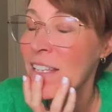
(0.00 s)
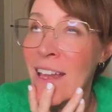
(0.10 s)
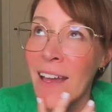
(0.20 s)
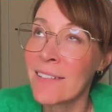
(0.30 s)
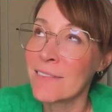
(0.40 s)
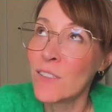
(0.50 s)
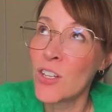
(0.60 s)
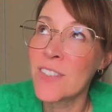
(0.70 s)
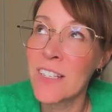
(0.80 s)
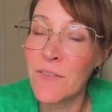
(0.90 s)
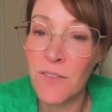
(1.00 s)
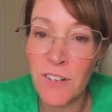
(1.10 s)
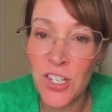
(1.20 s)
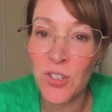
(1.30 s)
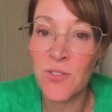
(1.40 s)
Yeah, lots of
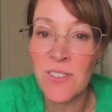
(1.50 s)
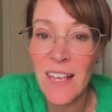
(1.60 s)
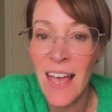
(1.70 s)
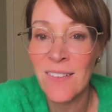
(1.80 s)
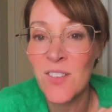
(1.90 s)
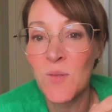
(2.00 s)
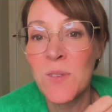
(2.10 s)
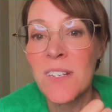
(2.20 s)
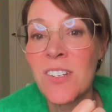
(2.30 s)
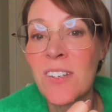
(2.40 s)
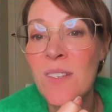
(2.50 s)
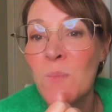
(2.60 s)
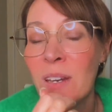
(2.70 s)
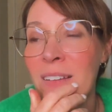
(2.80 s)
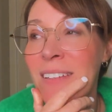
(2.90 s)
different rituals and
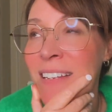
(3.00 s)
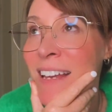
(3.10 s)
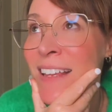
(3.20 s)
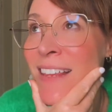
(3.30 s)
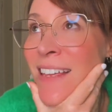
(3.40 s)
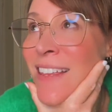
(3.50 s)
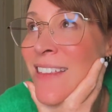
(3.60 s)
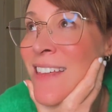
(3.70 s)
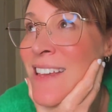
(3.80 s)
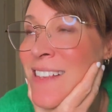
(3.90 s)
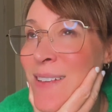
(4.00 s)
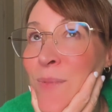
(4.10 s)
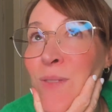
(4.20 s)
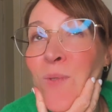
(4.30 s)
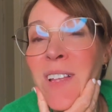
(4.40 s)
superstitions. But yeah, they're
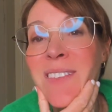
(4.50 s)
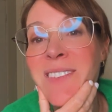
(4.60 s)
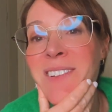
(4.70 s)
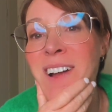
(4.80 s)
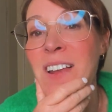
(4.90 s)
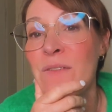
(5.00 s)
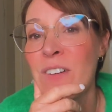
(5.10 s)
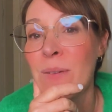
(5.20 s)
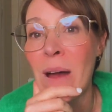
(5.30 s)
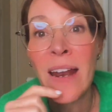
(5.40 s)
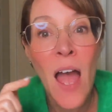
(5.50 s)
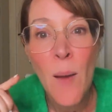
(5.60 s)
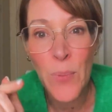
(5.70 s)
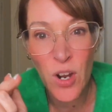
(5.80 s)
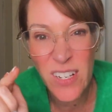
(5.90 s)
some of the ones that kind of front of mind.
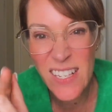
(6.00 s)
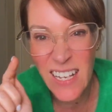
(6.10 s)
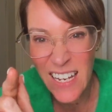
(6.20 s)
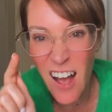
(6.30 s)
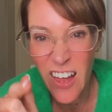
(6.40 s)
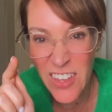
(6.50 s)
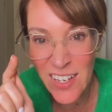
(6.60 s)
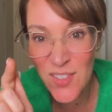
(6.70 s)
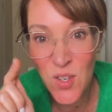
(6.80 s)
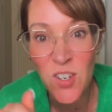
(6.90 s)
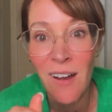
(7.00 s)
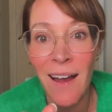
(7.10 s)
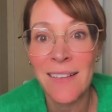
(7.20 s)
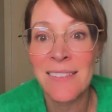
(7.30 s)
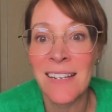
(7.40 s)
But honestly, I think it's you
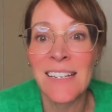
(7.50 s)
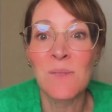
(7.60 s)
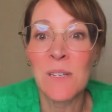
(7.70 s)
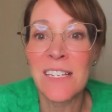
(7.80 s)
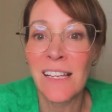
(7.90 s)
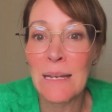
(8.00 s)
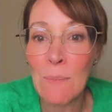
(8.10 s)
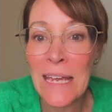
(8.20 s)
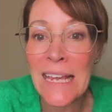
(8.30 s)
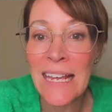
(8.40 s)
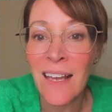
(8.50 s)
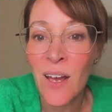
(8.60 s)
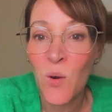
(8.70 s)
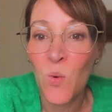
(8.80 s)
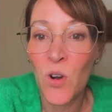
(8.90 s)
guys that need to be telling
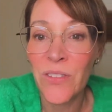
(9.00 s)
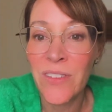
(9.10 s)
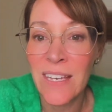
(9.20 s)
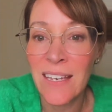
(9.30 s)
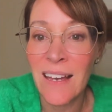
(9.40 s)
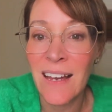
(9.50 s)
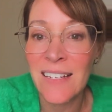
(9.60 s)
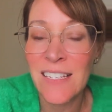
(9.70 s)
me what the